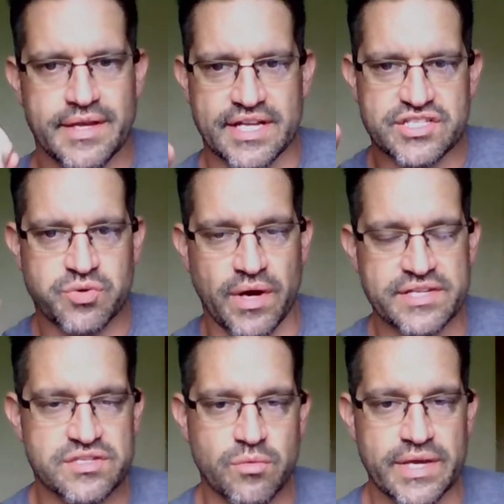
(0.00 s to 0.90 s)
Get
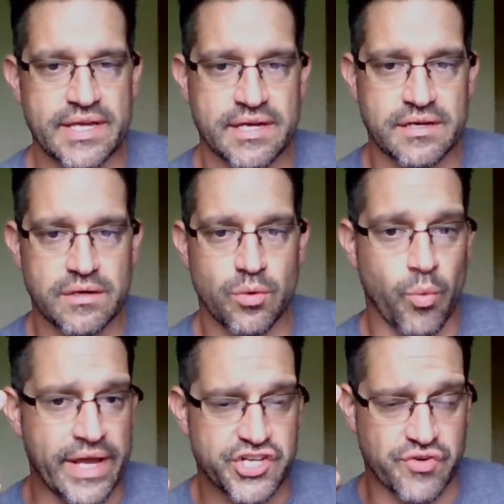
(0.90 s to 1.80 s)
twice a week
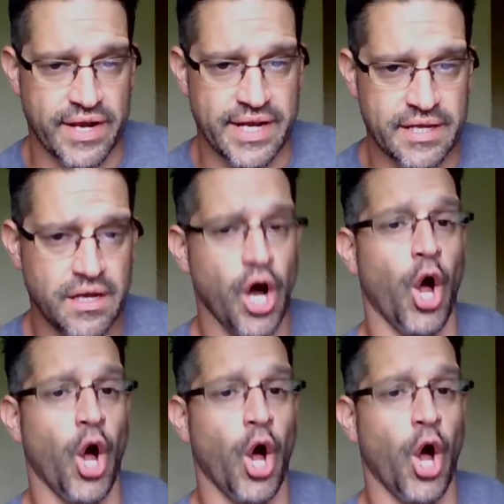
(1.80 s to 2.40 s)
weight training,